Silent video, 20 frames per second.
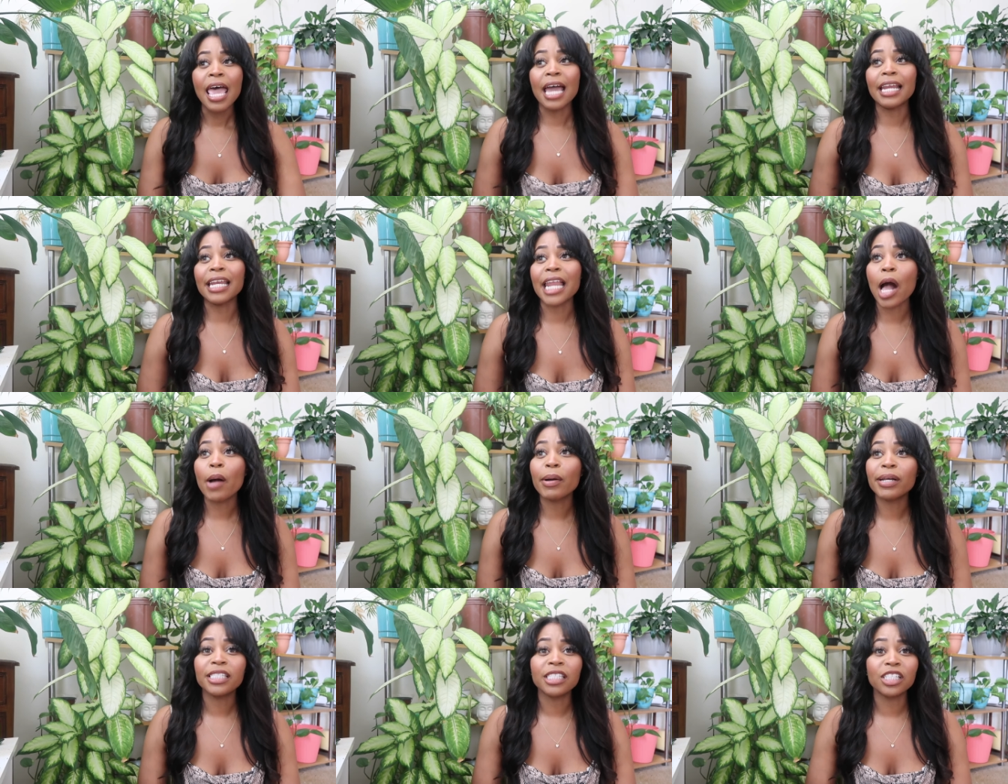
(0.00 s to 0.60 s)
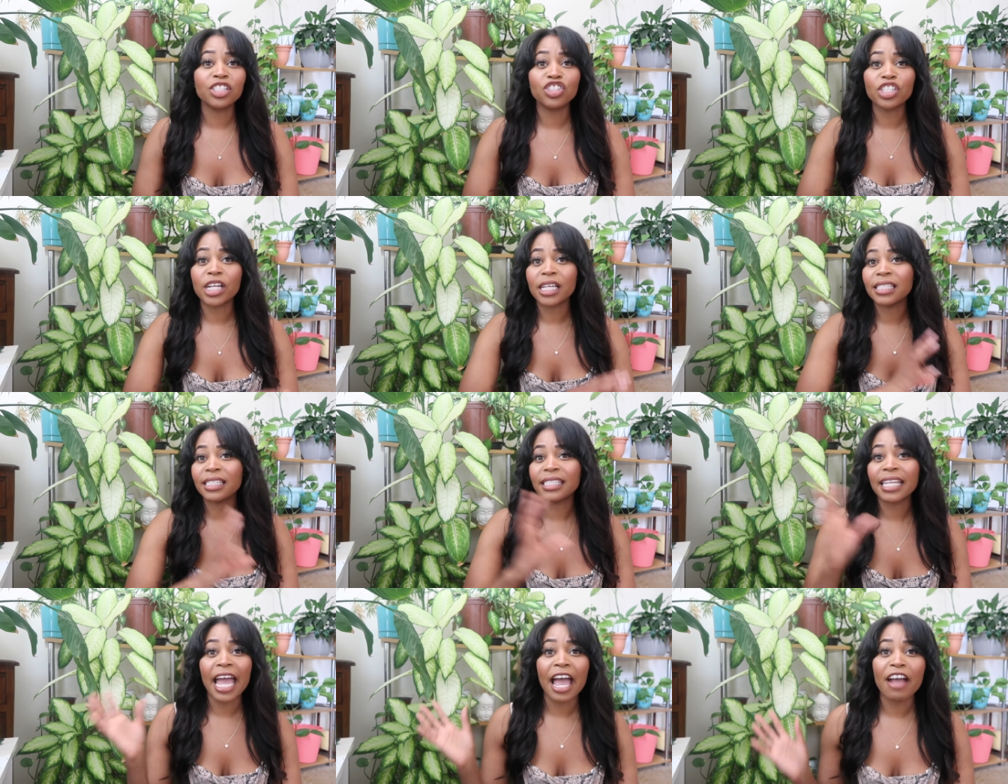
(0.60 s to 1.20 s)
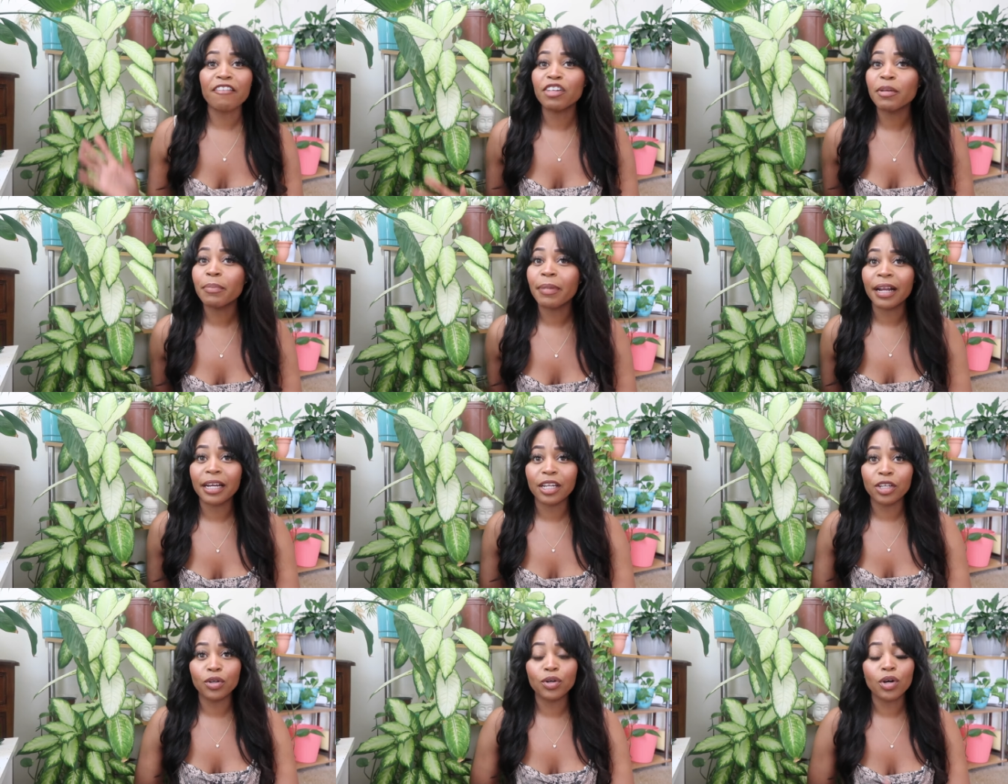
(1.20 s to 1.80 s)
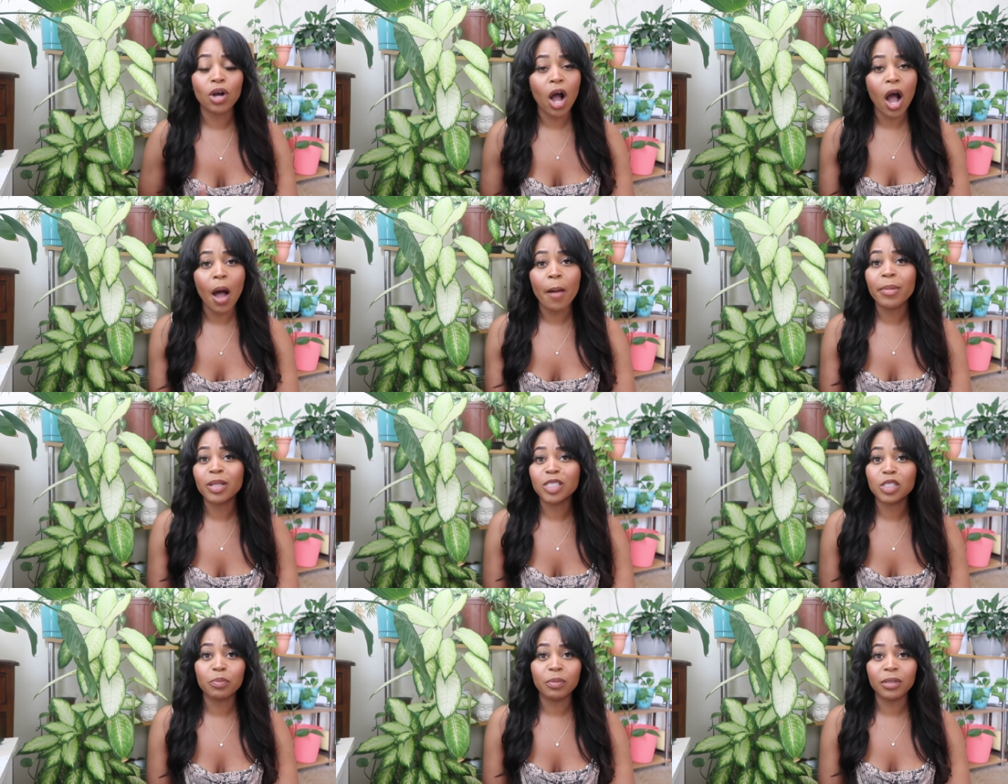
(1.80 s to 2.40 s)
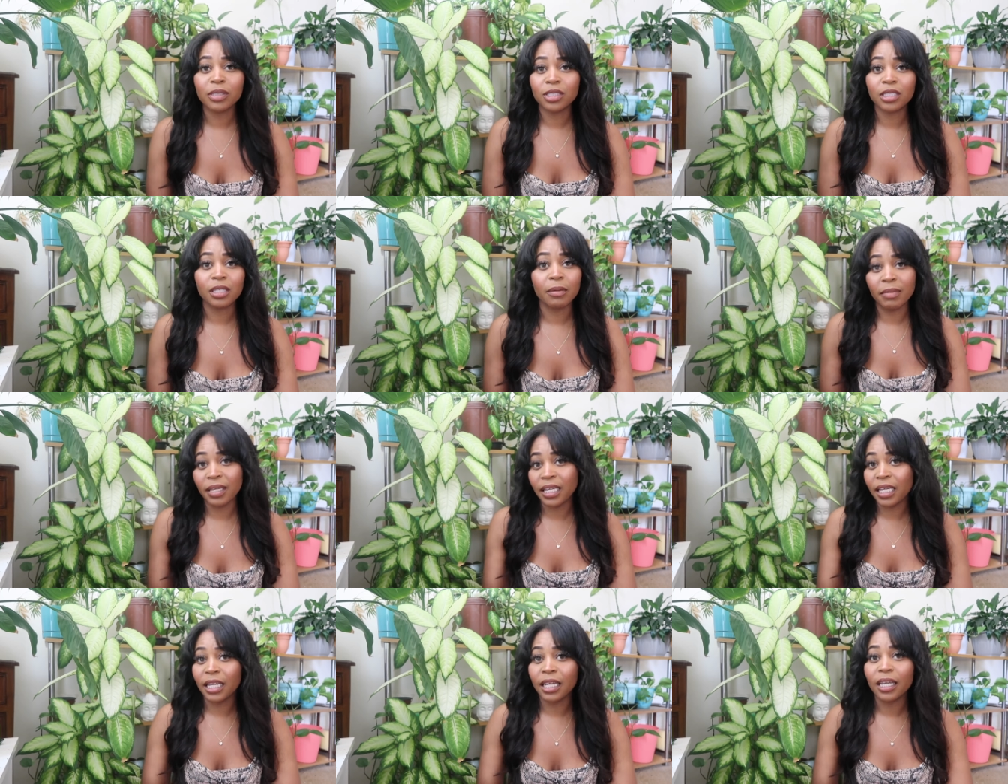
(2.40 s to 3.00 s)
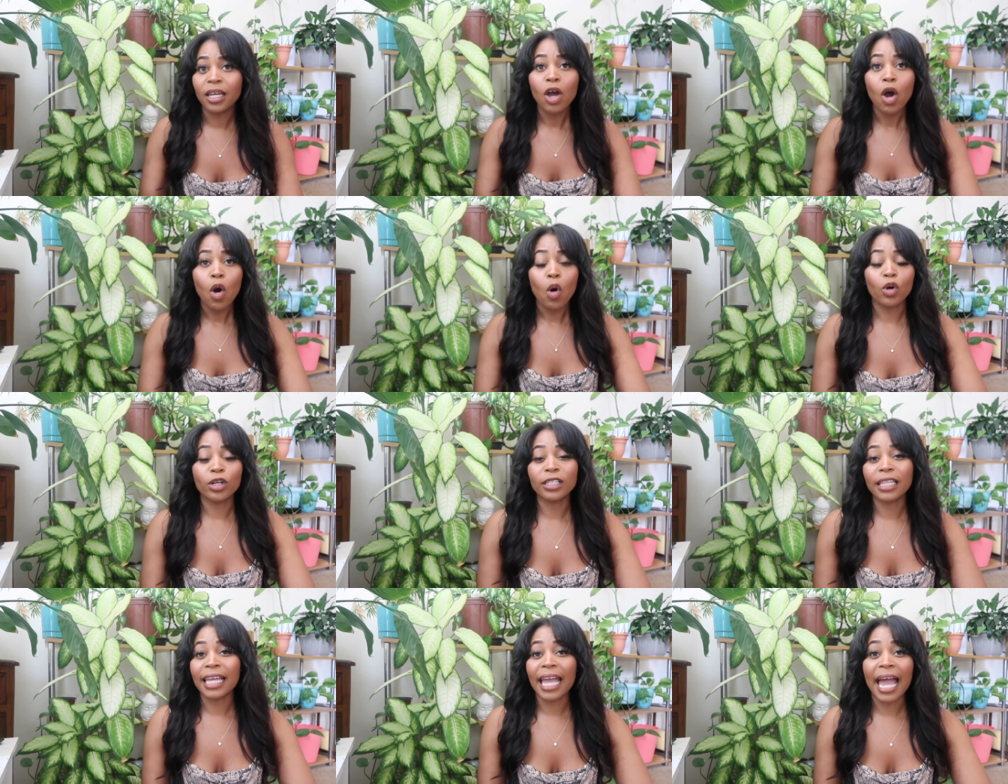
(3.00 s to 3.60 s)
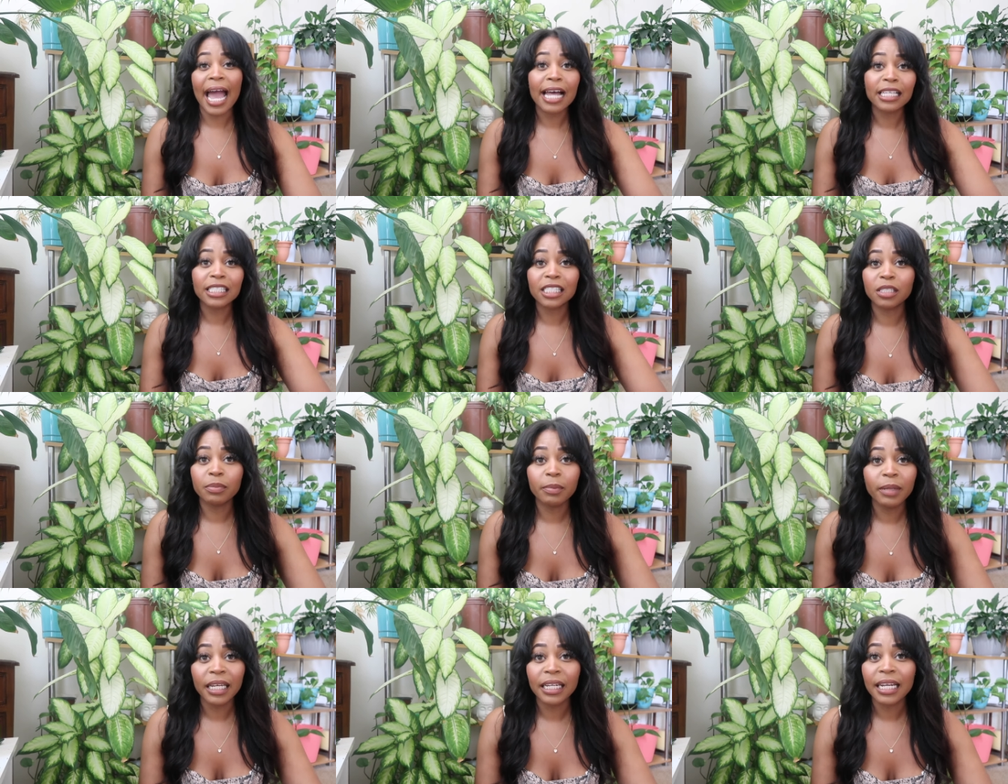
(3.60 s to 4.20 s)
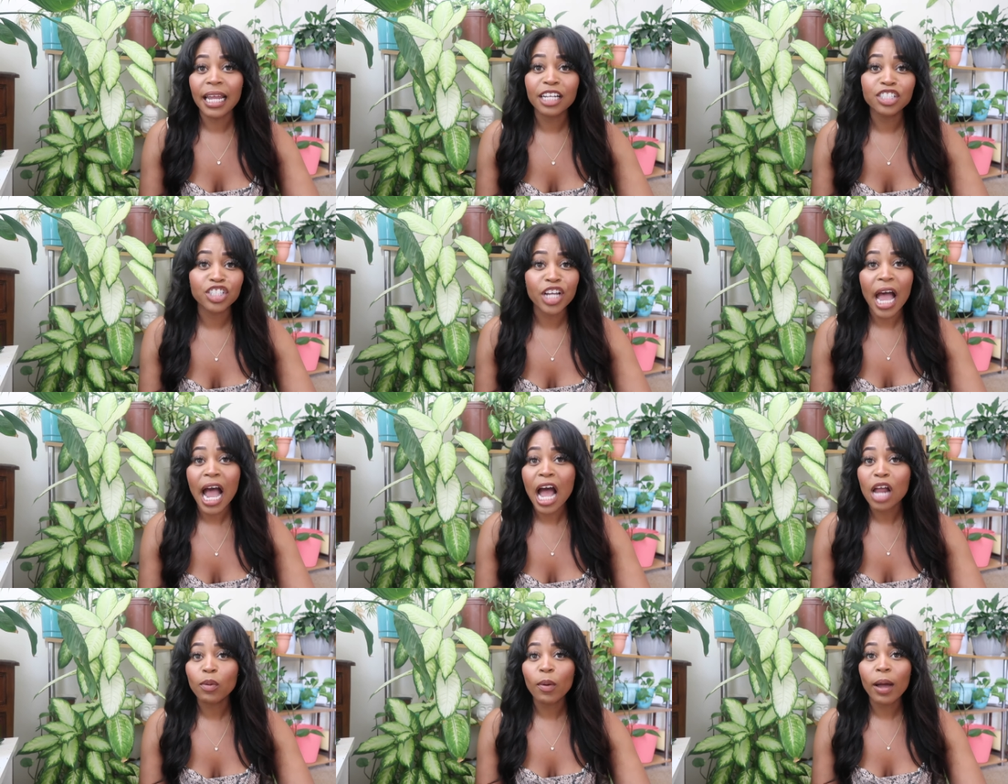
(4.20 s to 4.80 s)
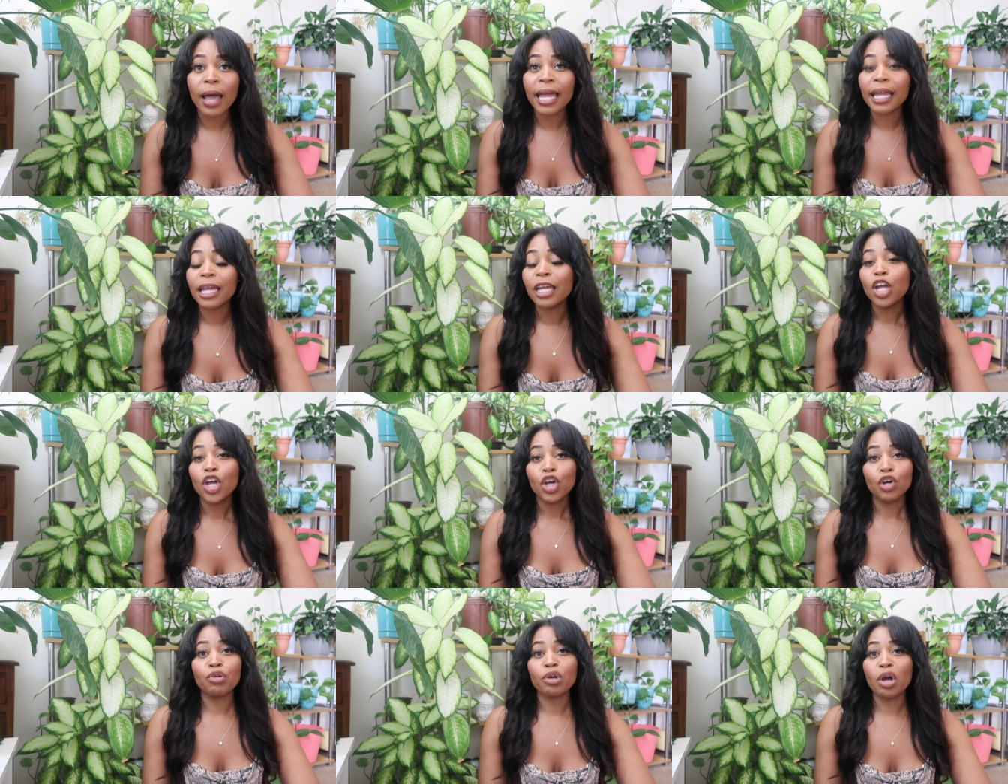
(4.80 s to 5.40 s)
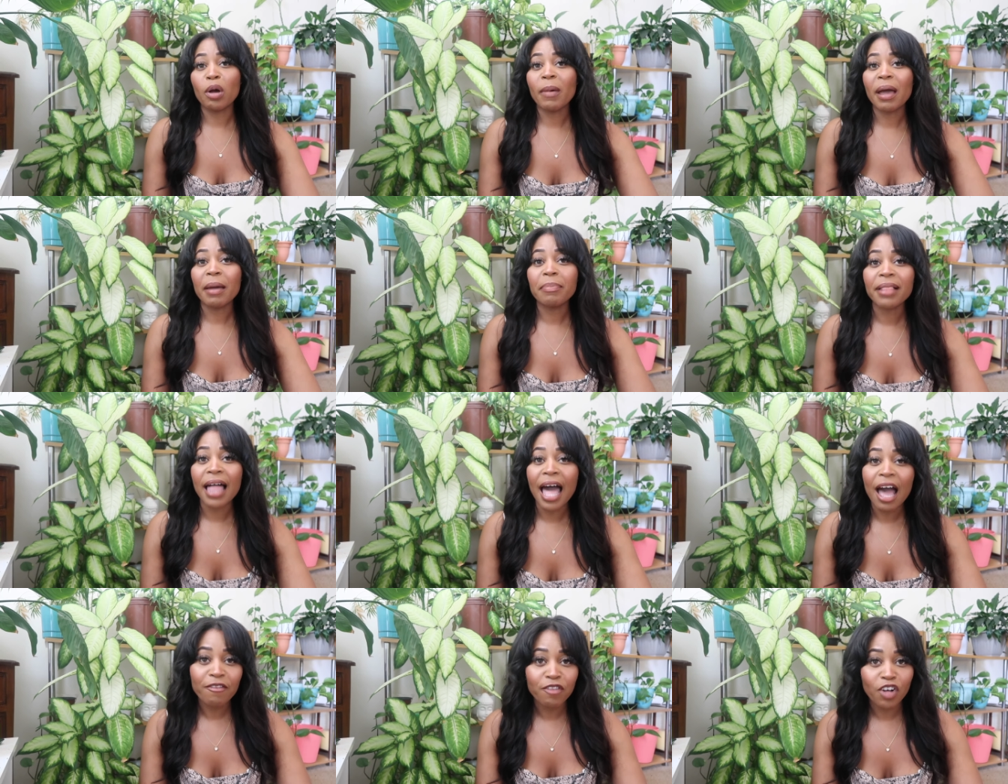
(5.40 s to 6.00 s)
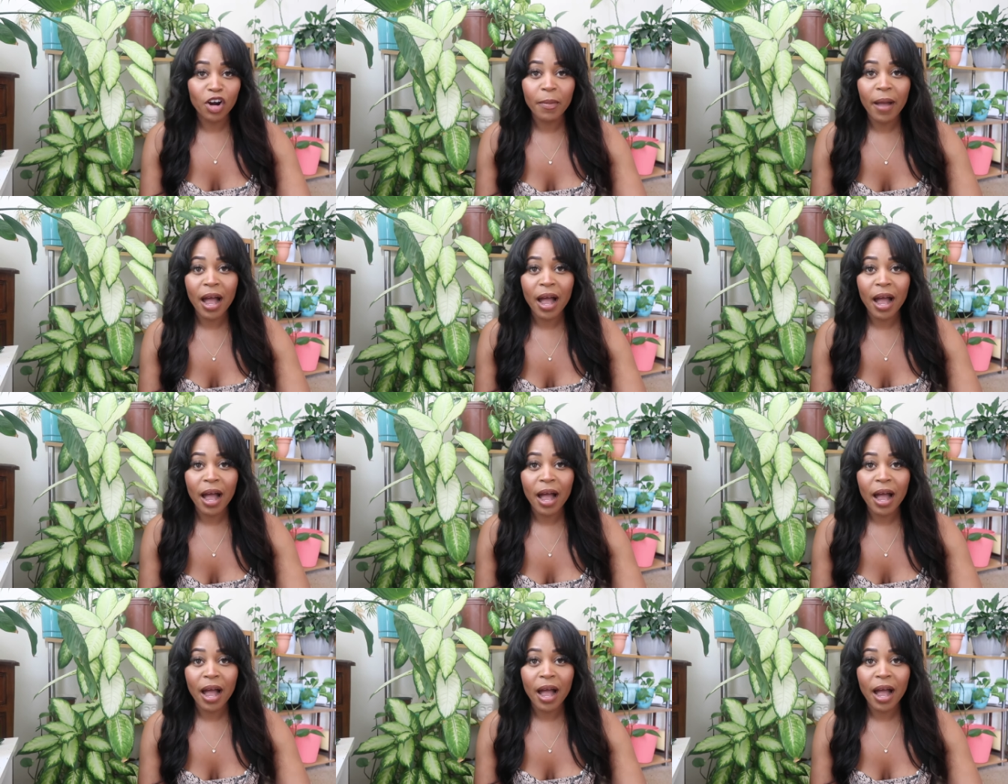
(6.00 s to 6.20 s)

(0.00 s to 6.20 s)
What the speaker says: And now I suggest to everybody who comments to me or like asks me, Nija, how do I grow my platform?